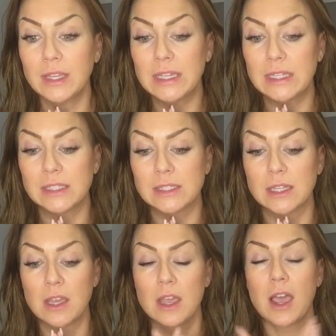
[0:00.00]
is
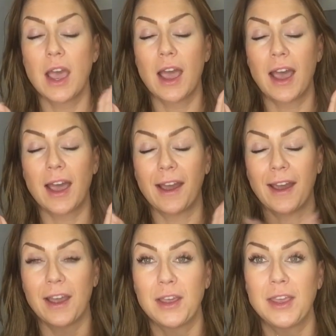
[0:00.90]

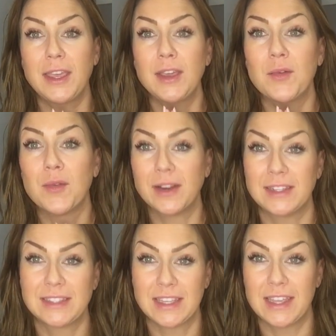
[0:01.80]
I want
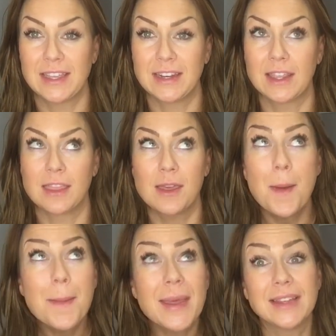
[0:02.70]
to send
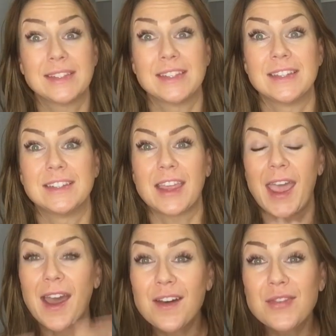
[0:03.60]
the message
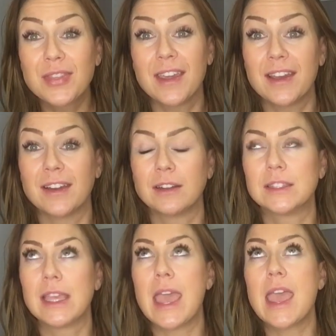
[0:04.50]
out there
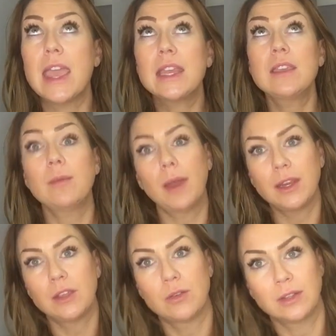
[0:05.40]
to
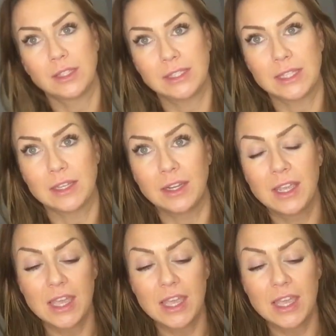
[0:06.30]
anybody who will listen,